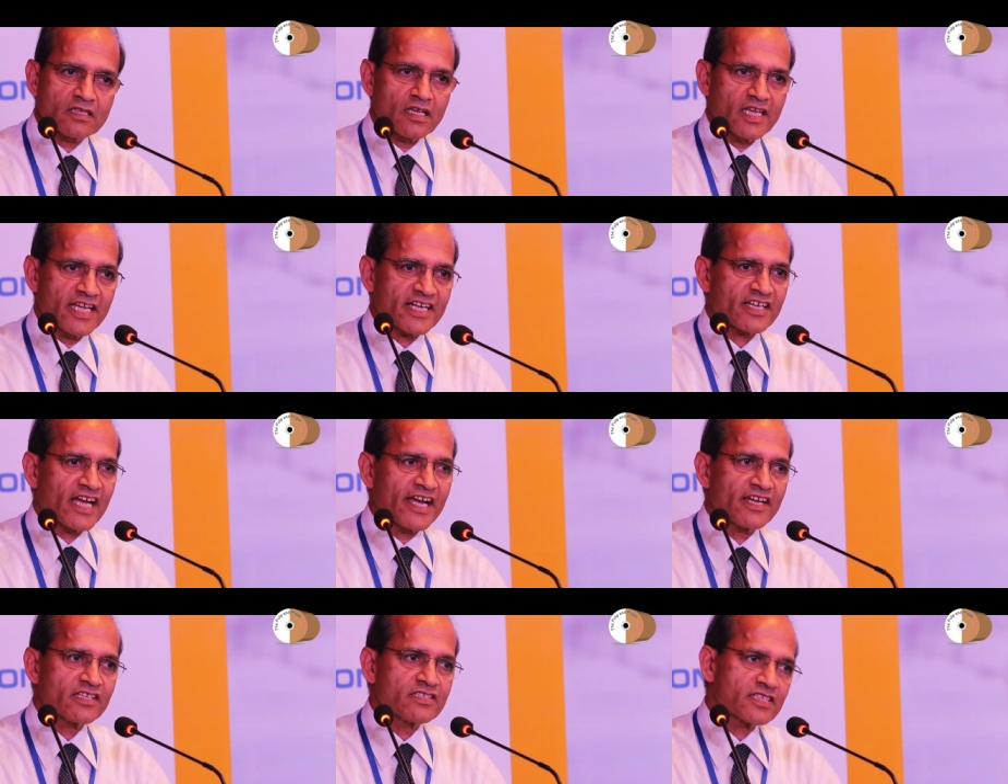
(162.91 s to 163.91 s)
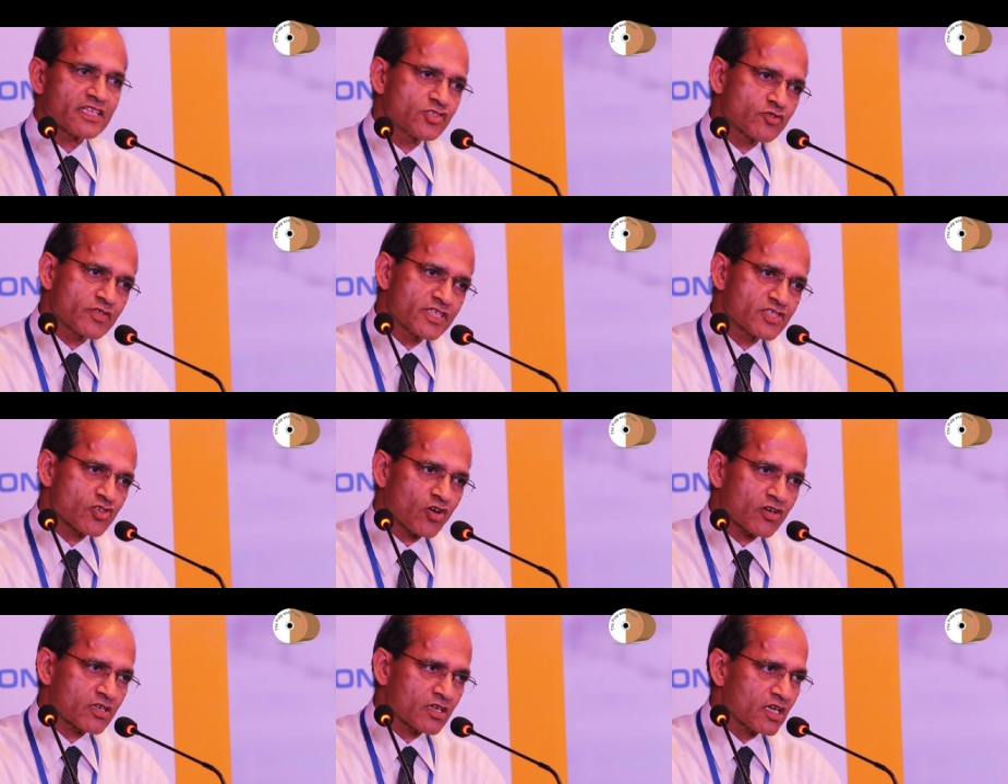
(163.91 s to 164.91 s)
the late nineteenth centuries
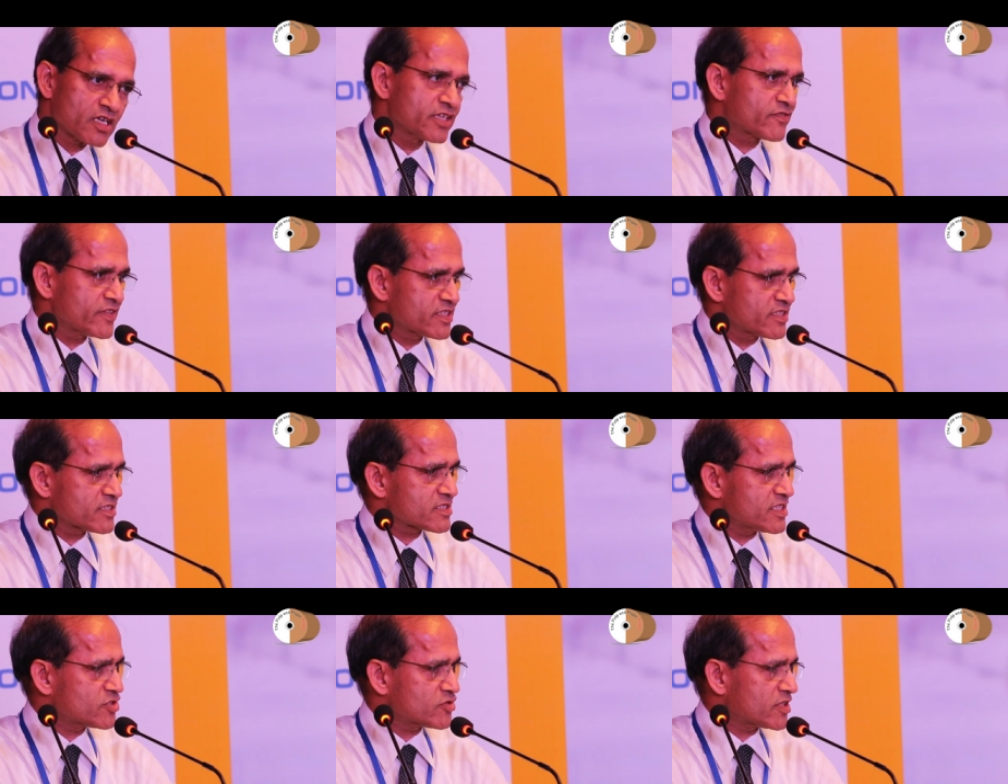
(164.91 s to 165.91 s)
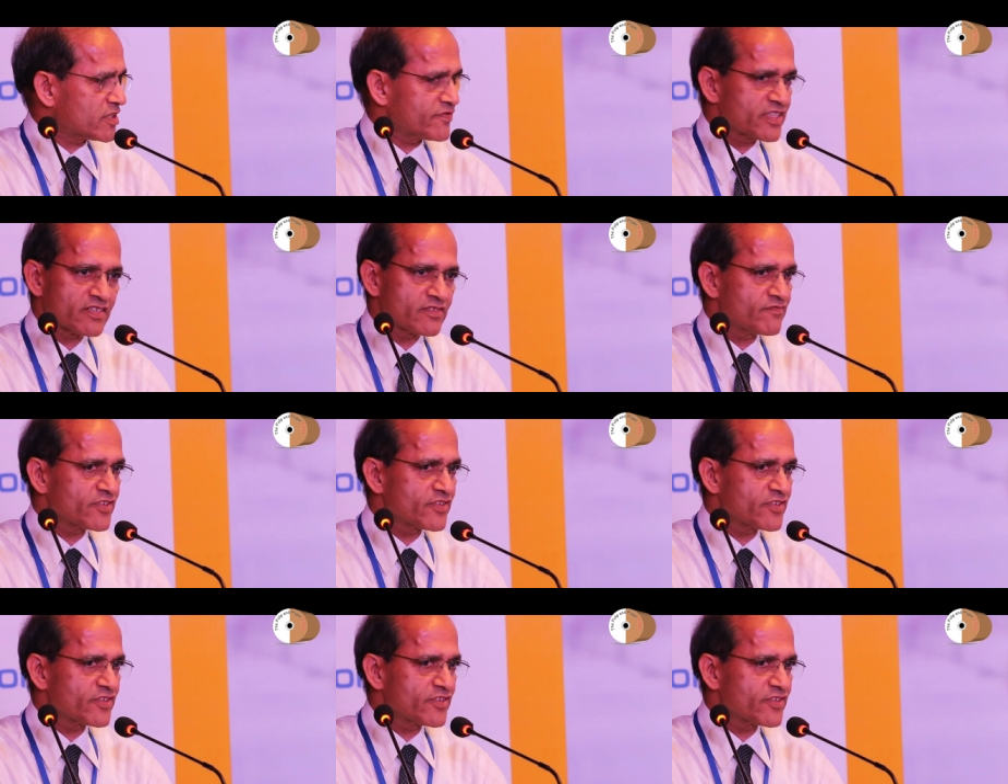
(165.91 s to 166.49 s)
or early twentieth century, we,